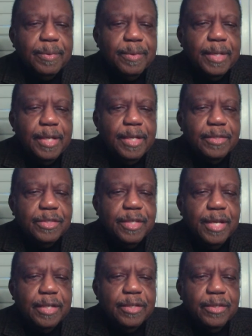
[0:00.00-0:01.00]
yeah, that's
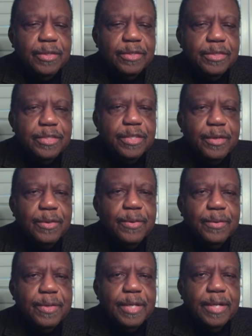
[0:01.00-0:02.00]
not going to show.
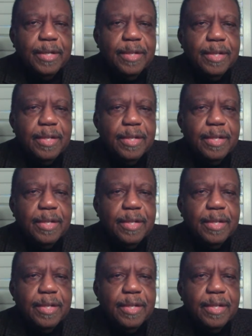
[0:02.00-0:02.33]
Okay.